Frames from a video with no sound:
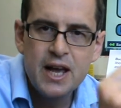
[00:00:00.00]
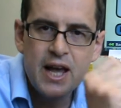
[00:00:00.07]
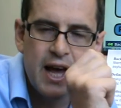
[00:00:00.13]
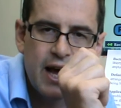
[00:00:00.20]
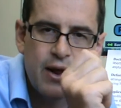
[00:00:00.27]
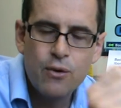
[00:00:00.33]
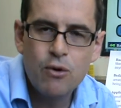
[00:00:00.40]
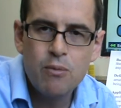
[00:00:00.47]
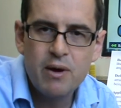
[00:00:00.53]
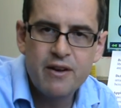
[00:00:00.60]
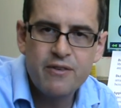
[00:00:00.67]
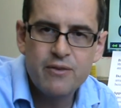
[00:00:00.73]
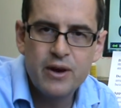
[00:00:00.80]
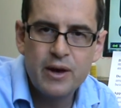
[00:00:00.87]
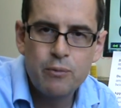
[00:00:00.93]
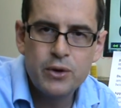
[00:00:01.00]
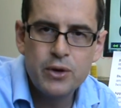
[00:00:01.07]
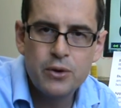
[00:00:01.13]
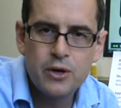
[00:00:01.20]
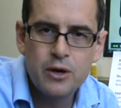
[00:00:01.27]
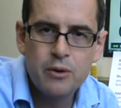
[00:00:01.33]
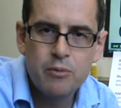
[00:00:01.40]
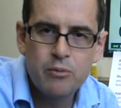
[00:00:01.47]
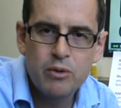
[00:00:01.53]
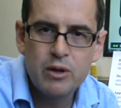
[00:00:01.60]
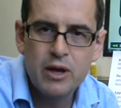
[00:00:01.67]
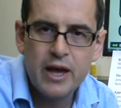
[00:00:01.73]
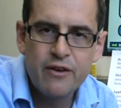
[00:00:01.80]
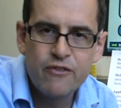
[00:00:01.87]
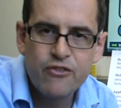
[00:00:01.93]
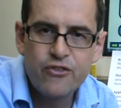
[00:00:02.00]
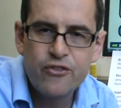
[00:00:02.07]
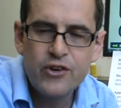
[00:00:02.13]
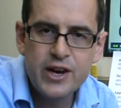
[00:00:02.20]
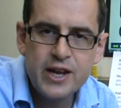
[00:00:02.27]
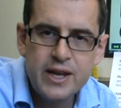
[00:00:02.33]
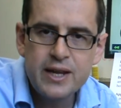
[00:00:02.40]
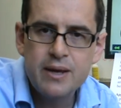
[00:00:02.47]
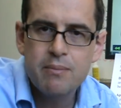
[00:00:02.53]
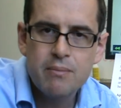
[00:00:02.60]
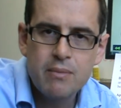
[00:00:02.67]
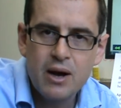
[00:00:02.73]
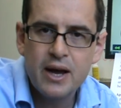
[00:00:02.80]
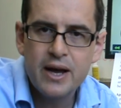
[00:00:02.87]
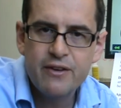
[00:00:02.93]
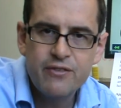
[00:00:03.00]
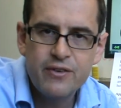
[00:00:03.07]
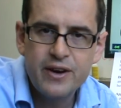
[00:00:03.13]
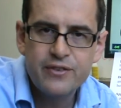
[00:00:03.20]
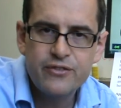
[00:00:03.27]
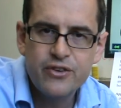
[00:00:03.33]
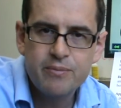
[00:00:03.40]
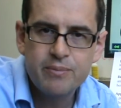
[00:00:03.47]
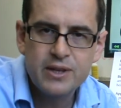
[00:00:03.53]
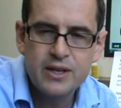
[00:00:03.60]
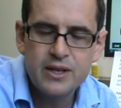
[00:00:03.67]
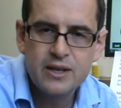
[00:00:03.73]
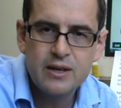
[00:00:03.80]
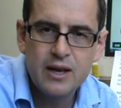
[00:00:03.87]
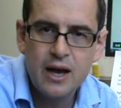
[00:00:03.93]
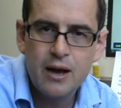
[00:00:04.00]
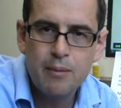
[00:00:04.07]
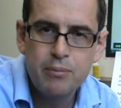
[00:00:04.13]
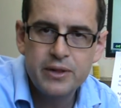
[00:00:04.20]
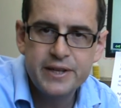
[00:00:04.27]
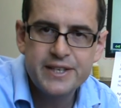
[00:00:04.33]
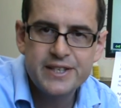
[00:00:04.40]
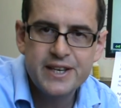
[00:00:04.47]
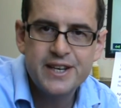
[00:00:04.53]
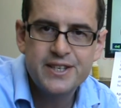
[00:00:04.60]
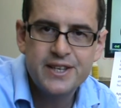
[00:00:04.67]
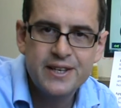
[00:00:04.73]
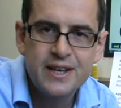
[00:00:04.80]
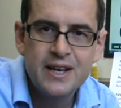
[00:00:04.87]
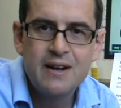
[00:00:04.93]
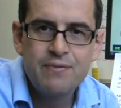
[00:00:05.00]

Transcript: and we all go and free my friend from the police station,